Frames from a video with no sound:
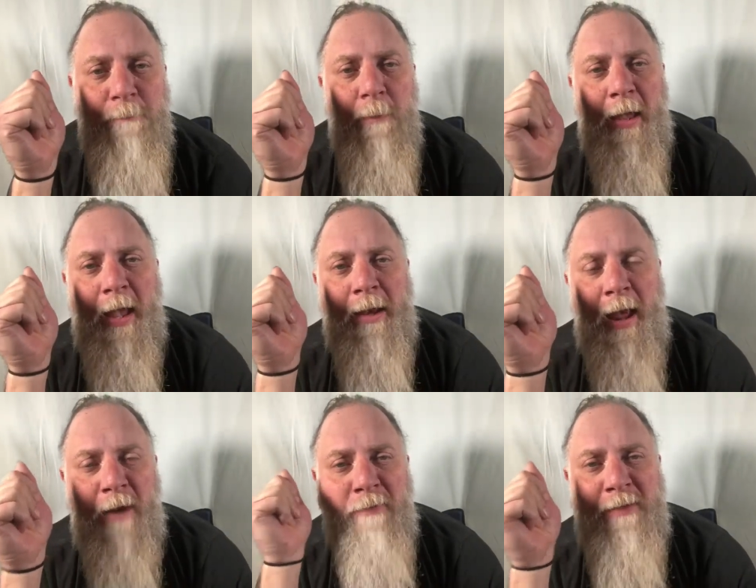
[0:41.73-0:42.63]
and
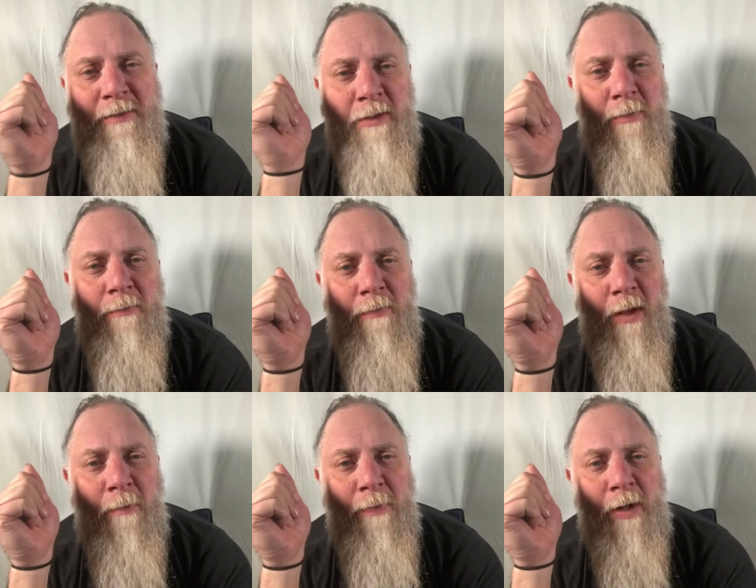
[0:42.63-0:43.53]
every single
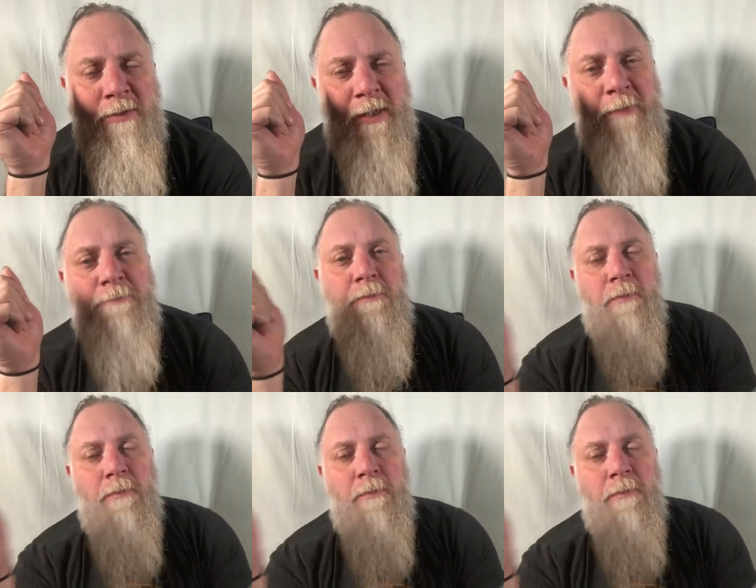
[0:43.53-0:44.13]
person